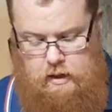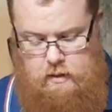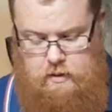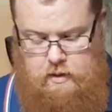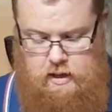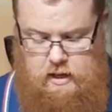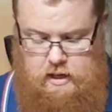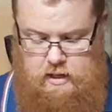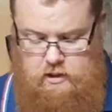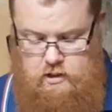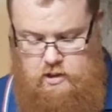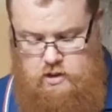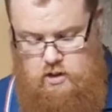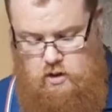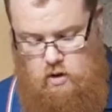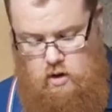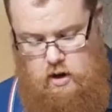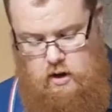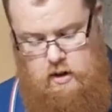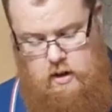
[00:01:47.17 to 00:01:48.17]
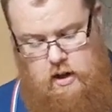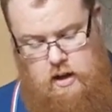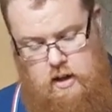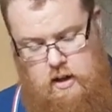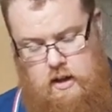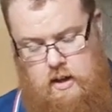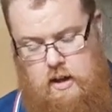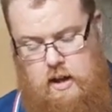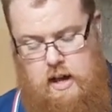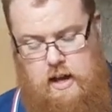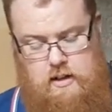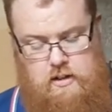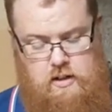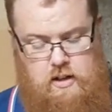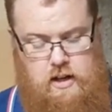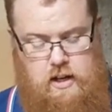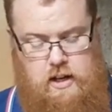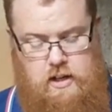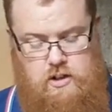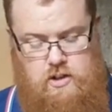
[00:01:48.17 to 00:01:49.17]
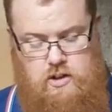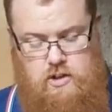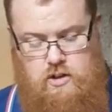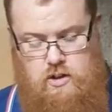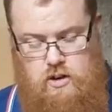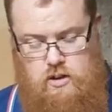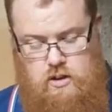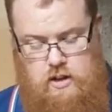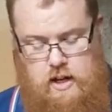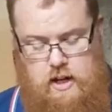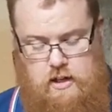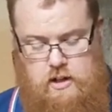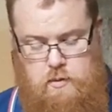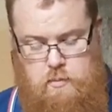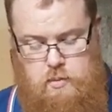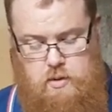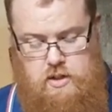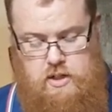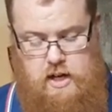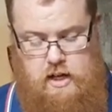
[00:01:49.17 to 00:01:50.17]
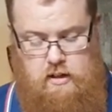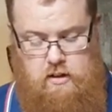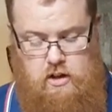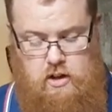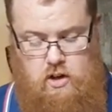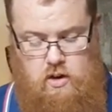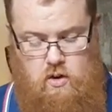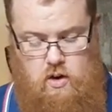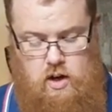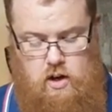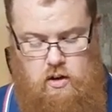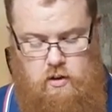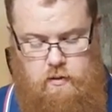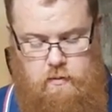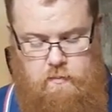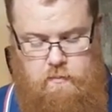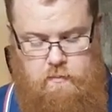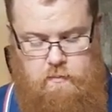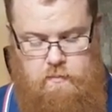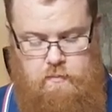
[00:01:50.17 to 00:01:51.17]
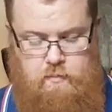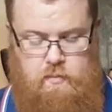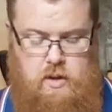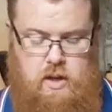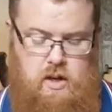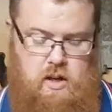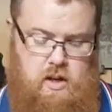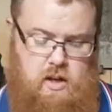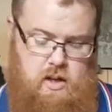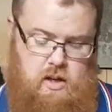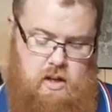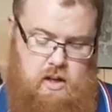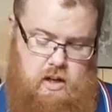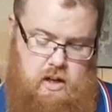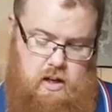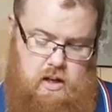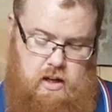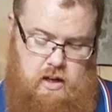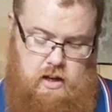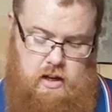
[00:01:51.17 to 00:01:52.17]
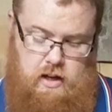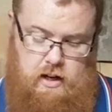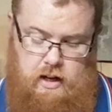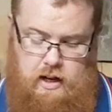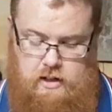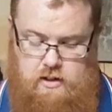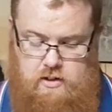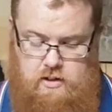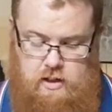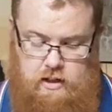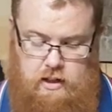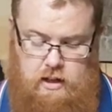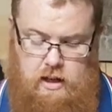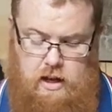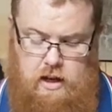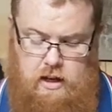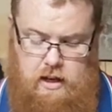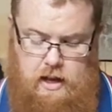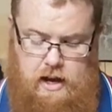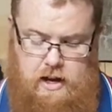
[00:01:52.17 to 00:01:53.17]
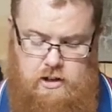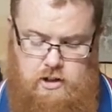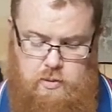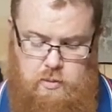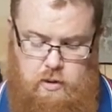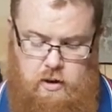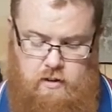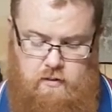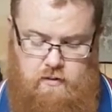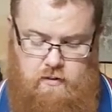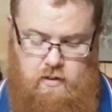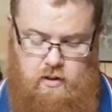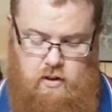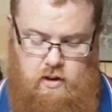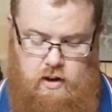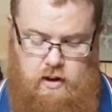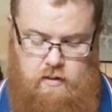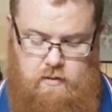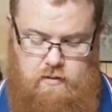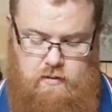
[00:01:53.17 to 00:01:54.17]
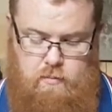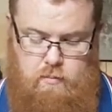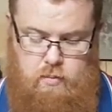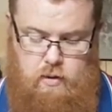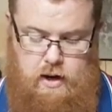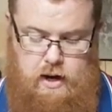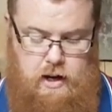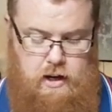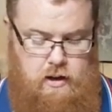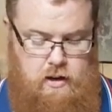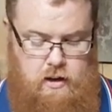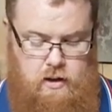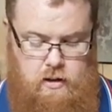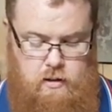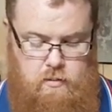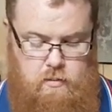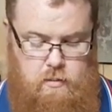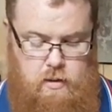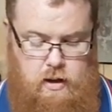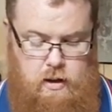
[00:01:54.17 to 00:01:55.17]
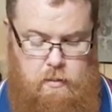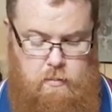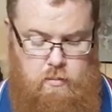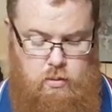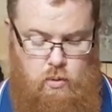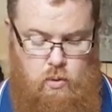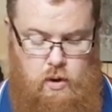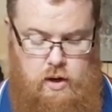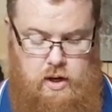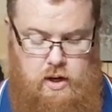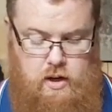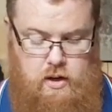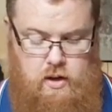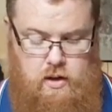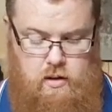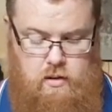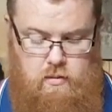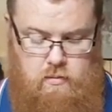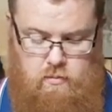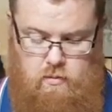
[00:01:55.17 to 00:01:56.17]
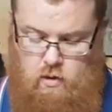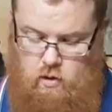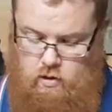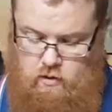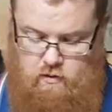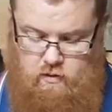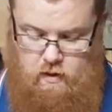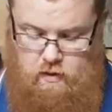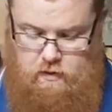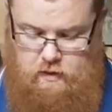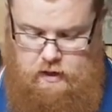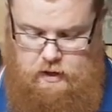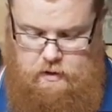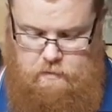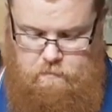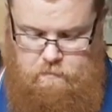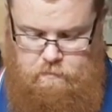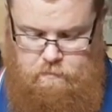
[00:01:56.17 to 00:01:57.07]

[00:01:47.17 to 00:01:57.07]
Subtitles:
The inside has an insert there to protect the nylon. It has the K25 brand embroidered on the front there.